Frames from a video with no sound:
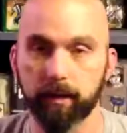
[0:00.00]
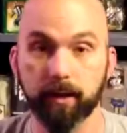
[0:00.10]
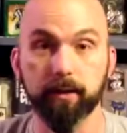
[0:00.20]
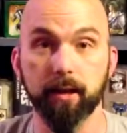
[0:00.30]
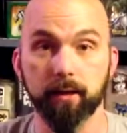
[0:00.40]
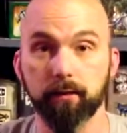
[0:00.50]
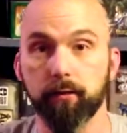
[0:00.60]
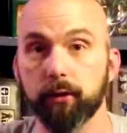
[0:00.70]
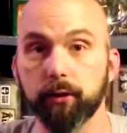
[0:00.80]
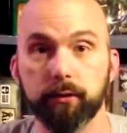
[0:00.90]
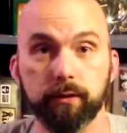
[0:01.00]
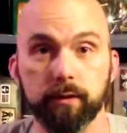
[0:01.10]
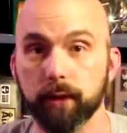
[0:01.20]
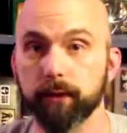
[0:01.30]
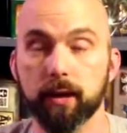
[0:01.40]
And that's it. There's
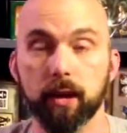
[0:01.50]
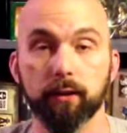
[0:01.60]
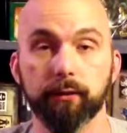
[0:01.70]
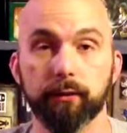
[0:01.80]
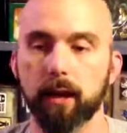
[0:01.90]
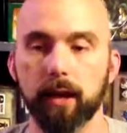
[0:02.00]
nothing else.